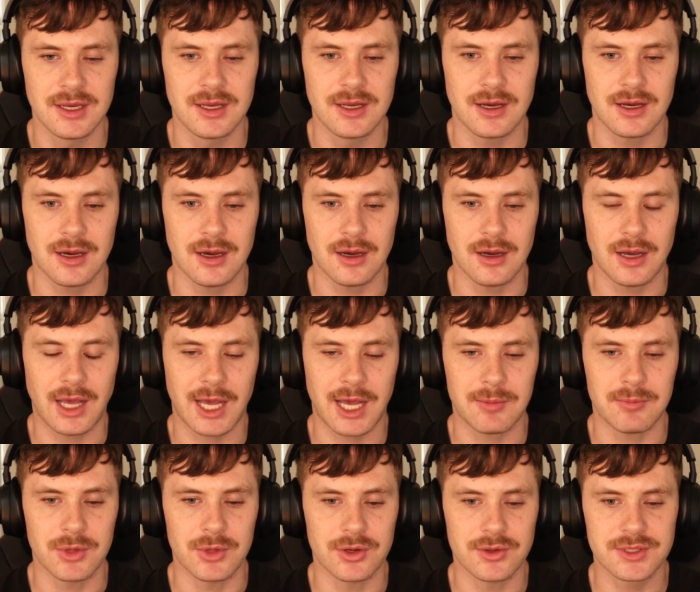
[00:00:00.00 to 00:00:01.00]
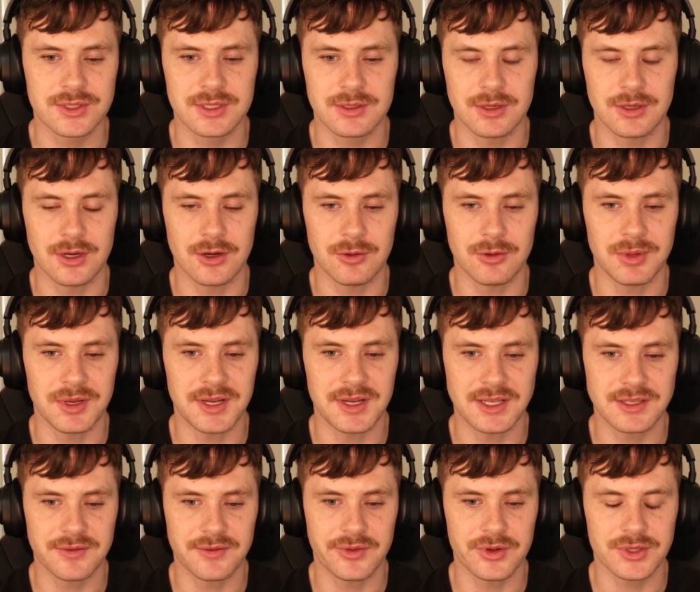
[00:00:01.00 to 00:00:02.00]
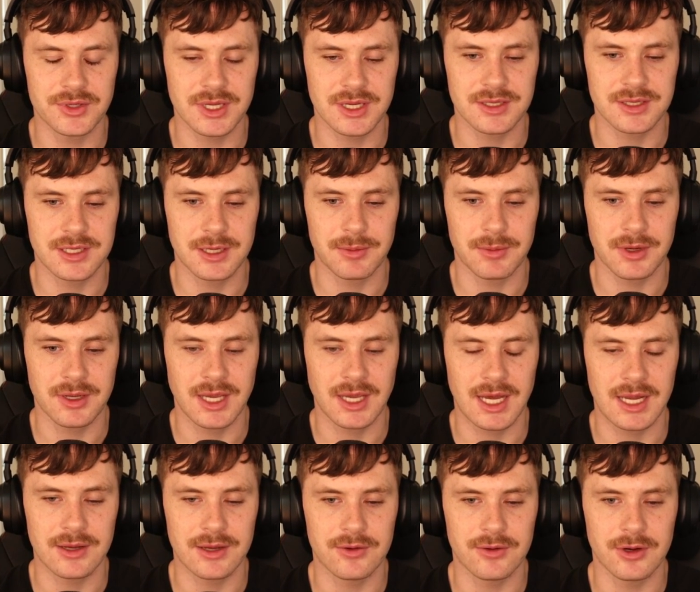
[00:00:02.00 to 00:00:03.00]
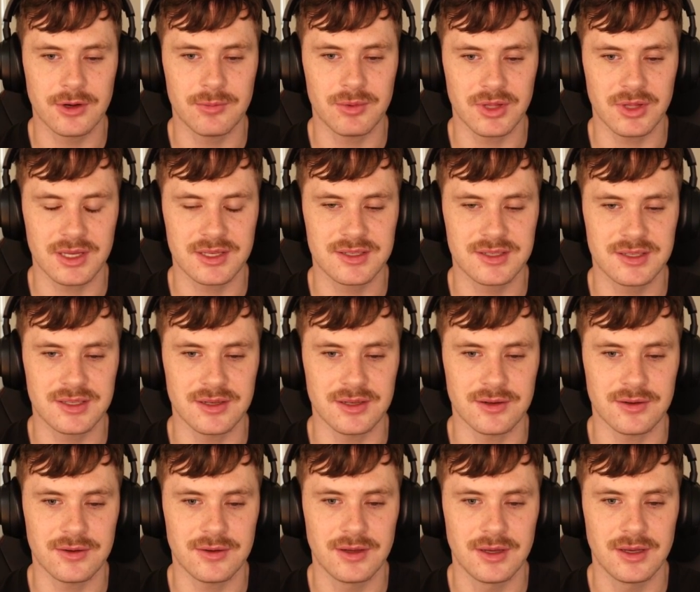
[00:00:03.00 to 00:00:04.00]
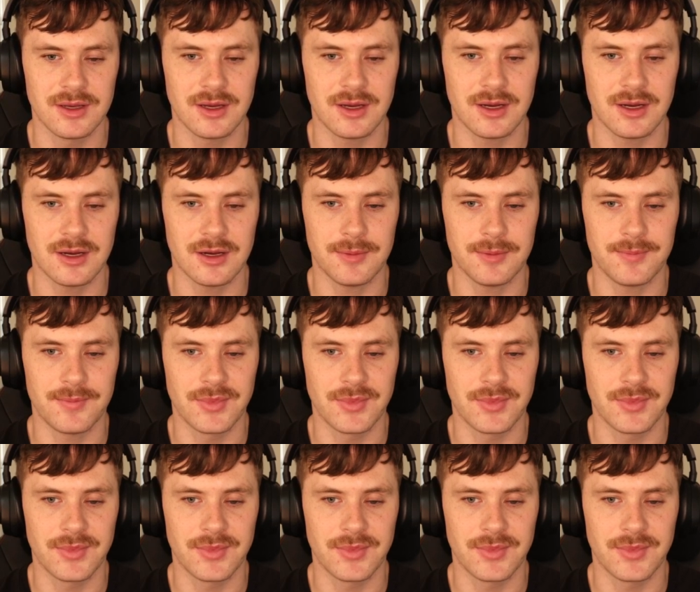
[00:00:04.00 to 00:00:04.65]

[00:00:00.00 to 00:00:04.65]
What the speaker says: At most, you know, it'd be nice if there's like a separate category, but like still, I